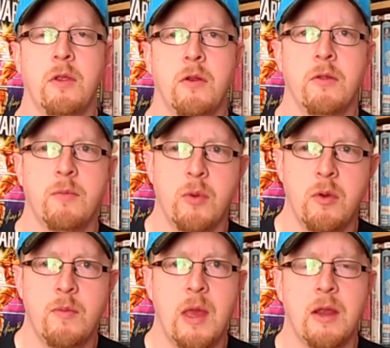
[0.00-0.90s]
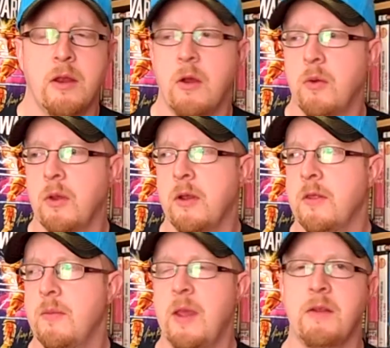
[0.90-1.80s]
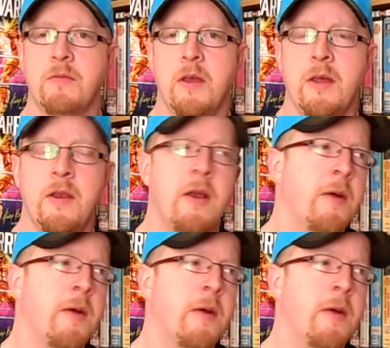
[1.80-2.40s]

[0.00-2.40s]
you know, the Booty Man and Hogan in the main event